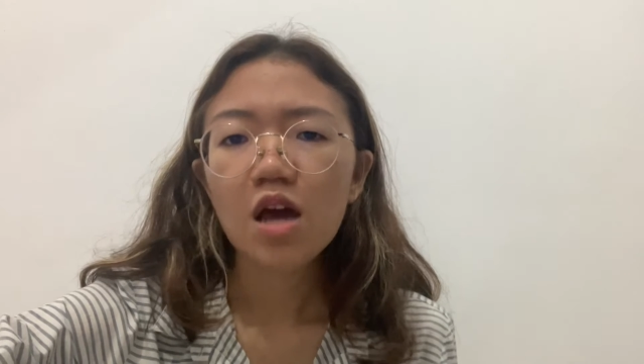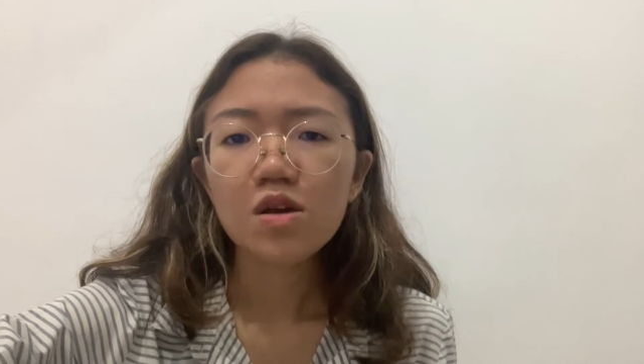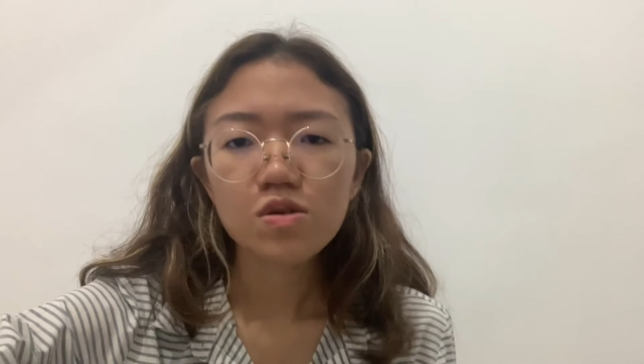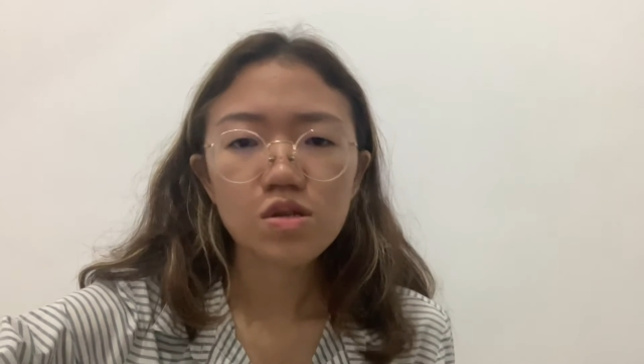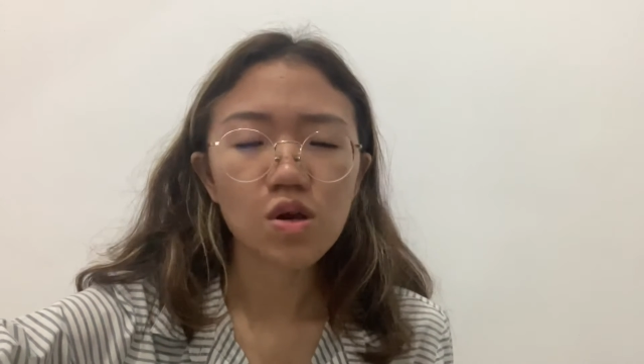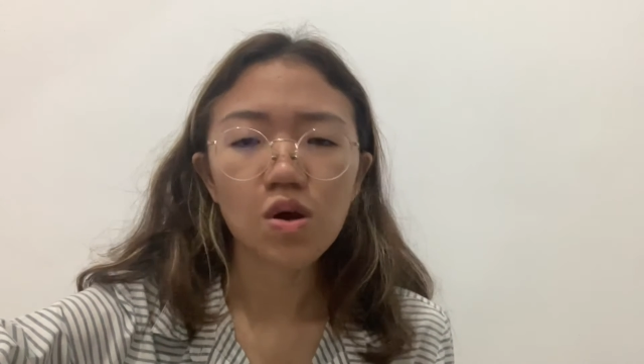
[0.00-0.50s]

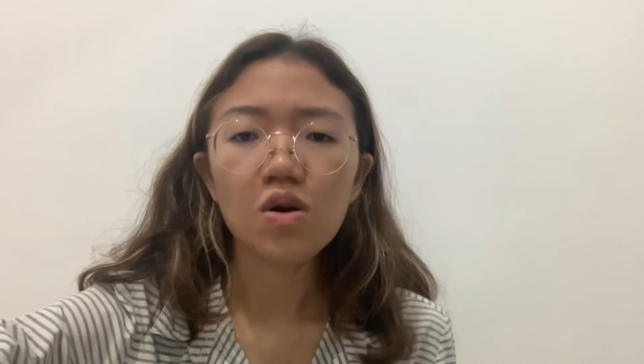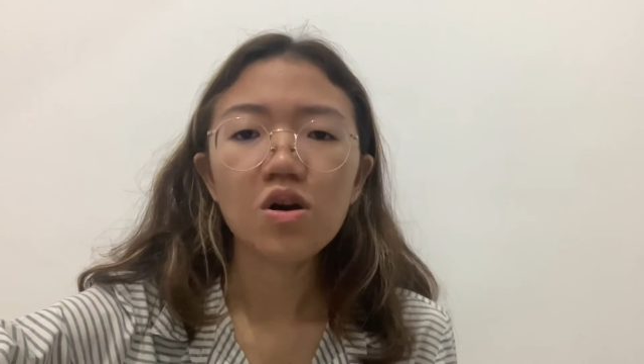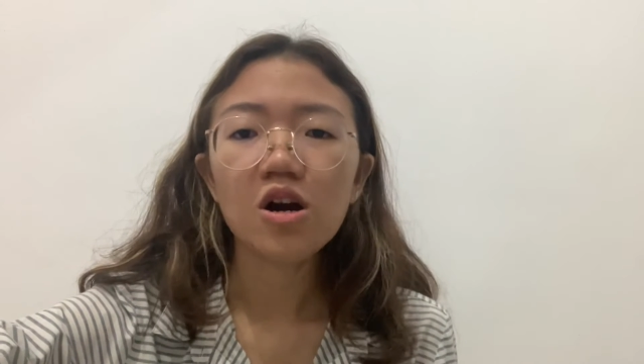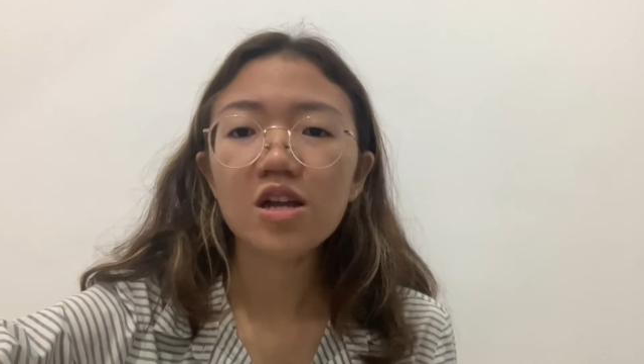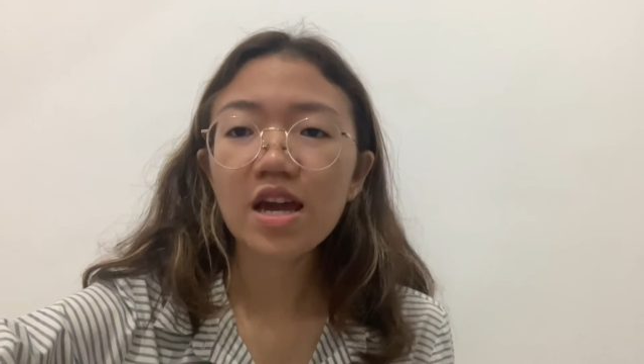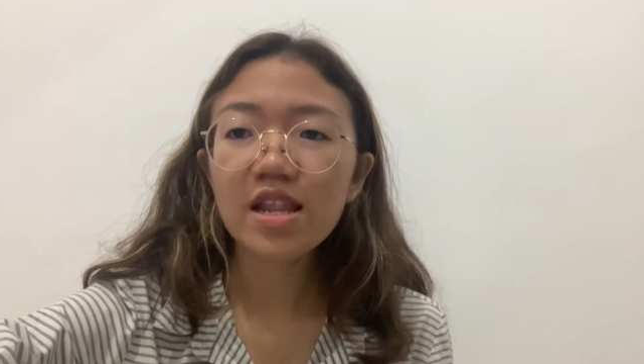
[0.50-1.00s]
So,
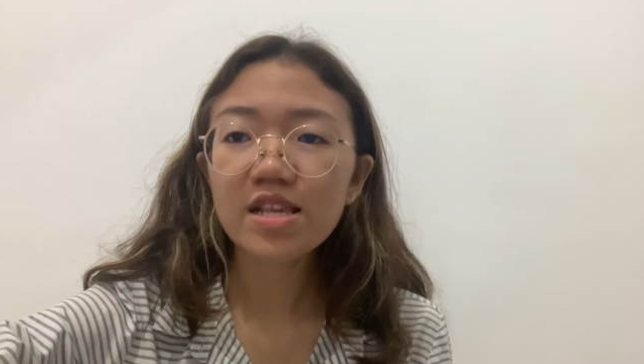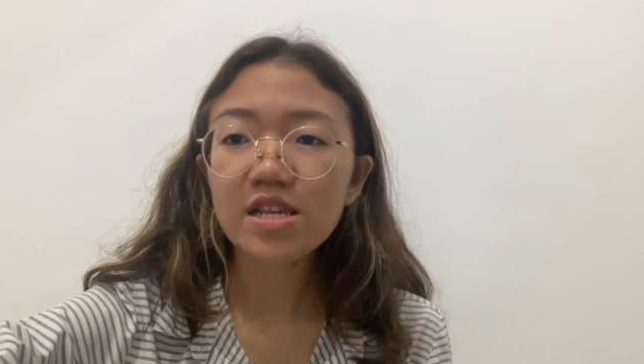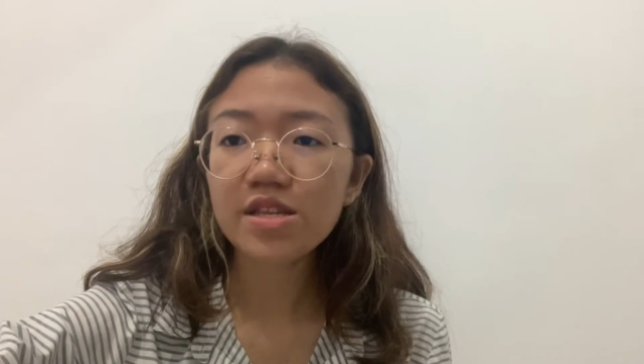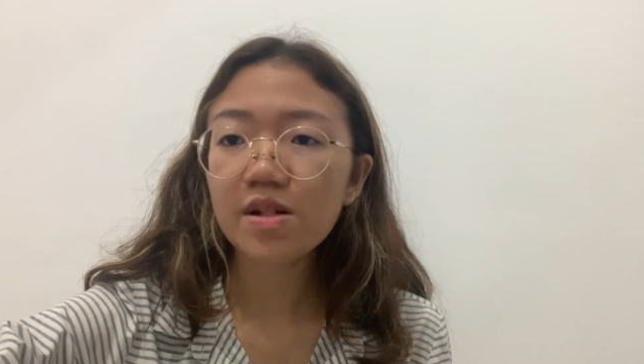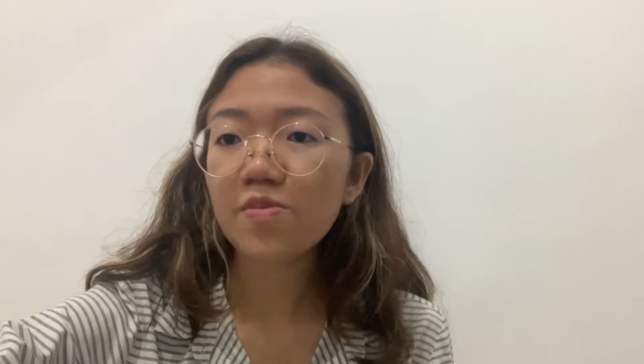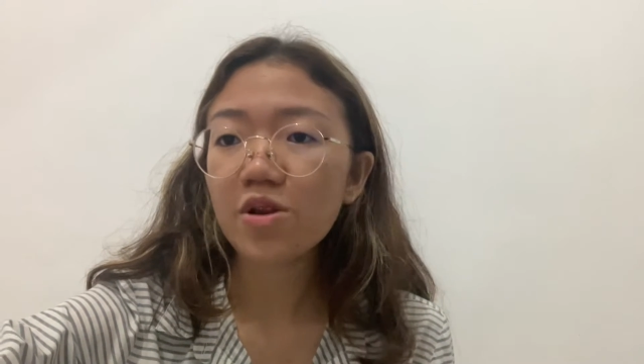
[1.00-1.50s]

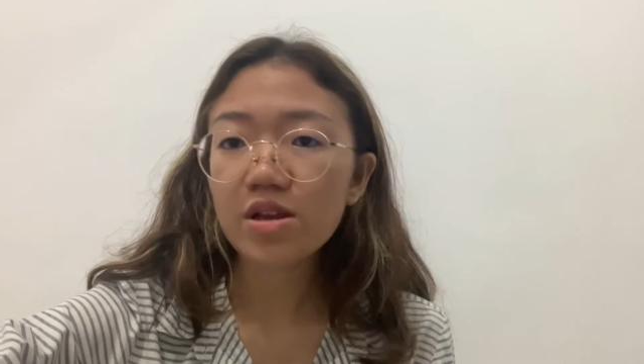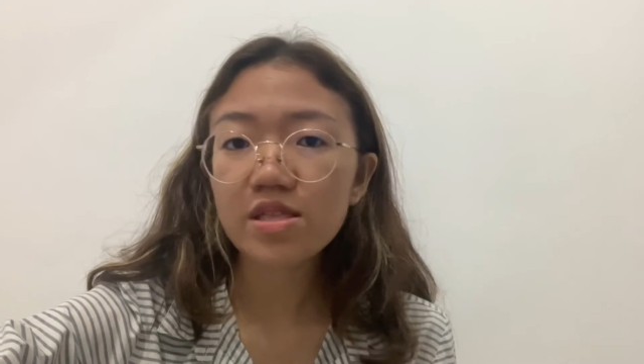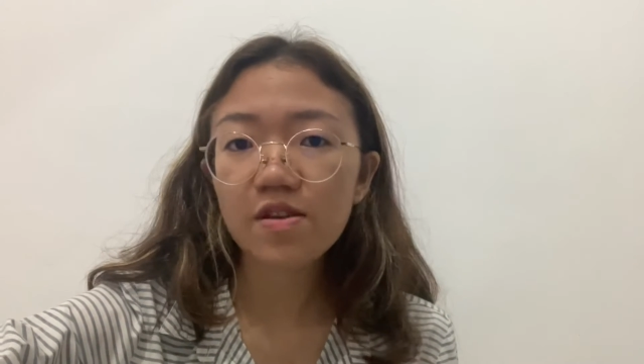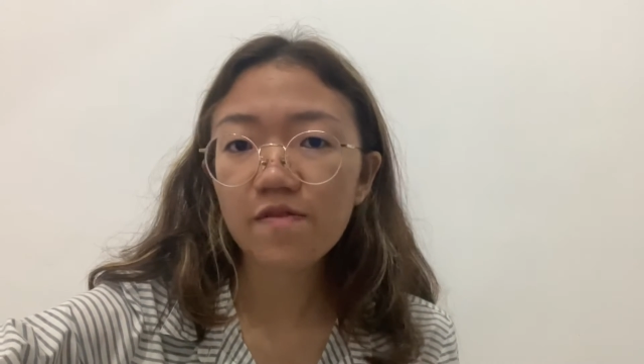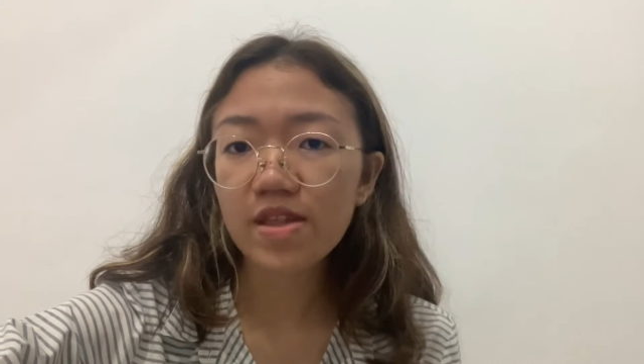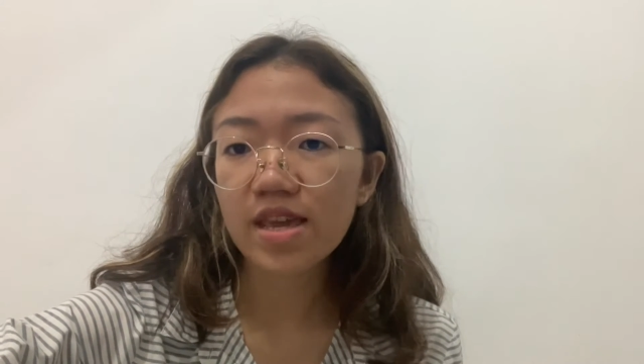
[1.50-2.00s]
organizational
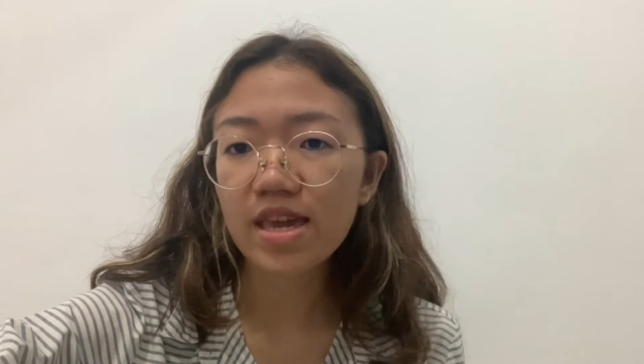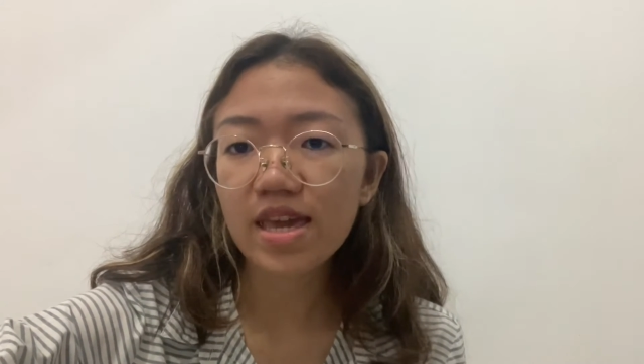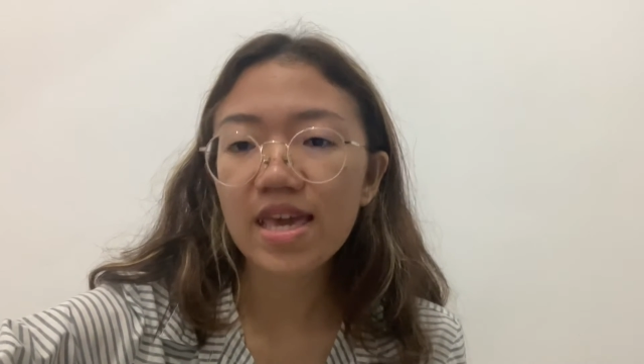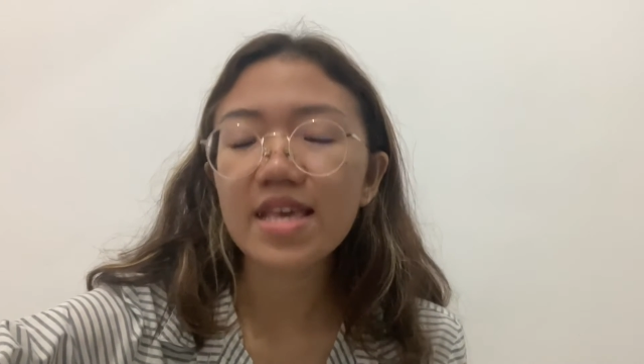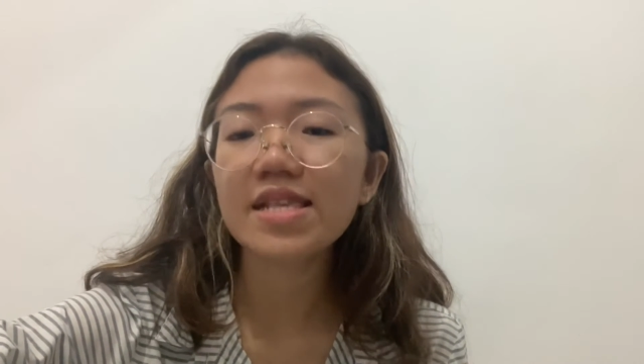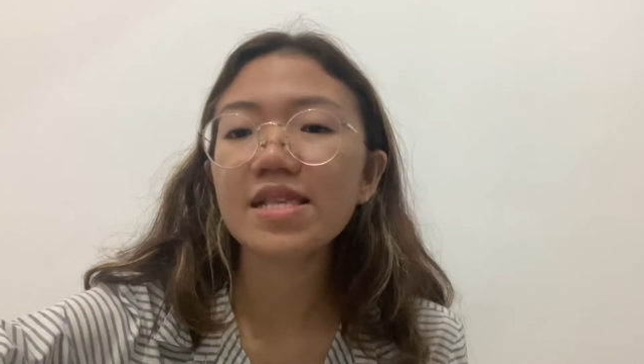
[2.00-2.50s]
productivity
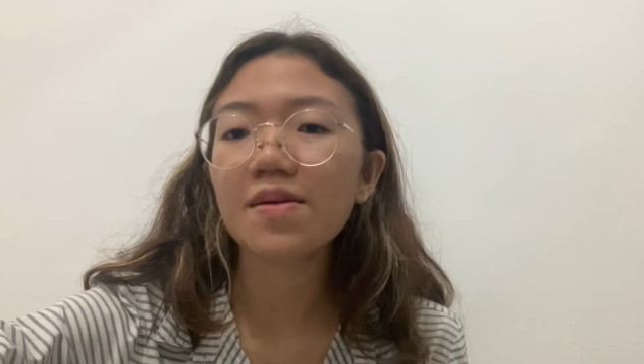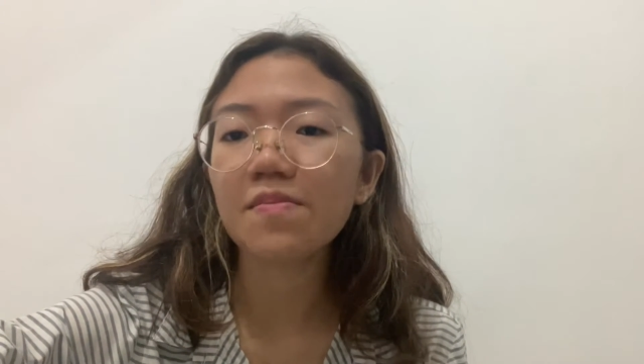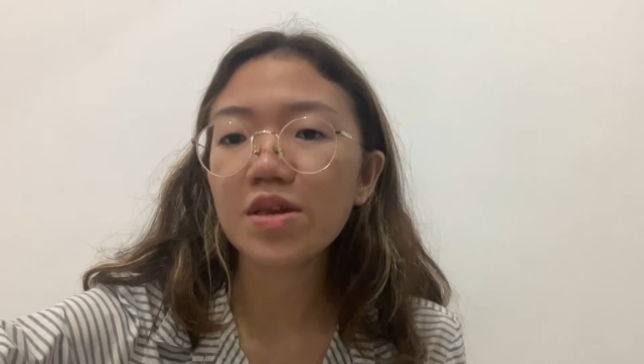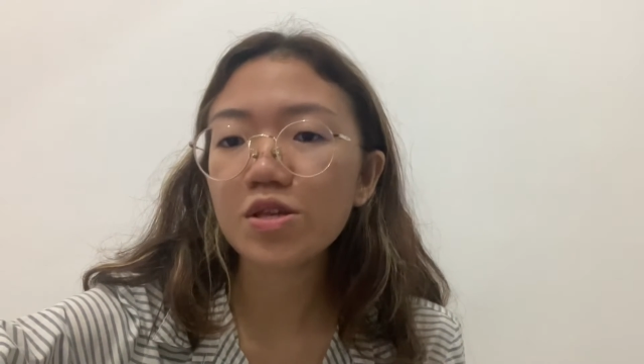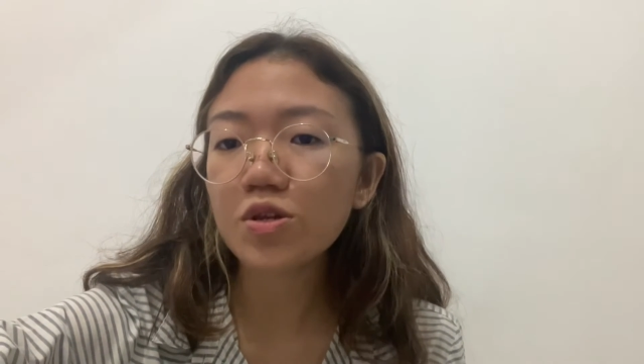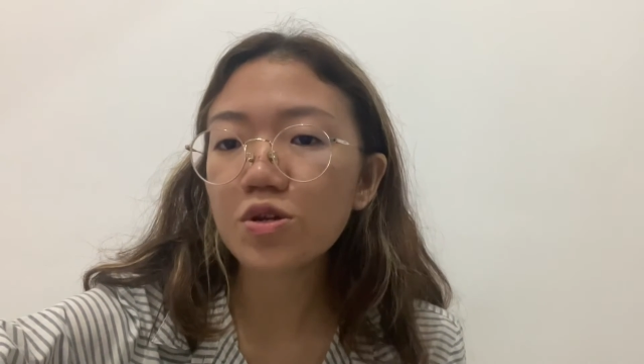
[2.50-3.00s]
is a
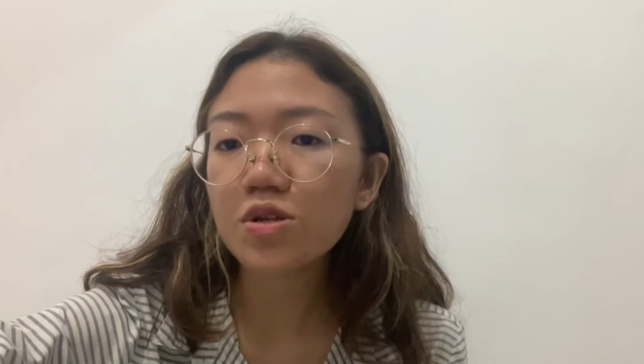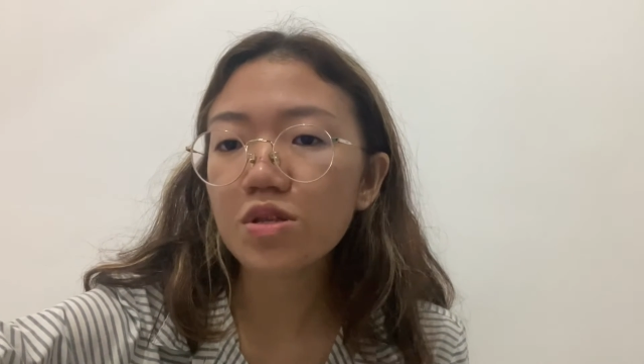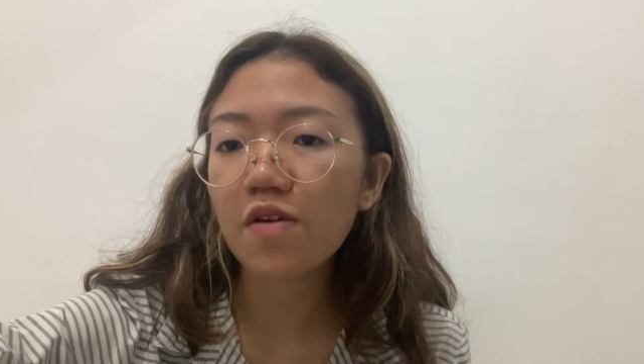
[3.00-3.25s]
measure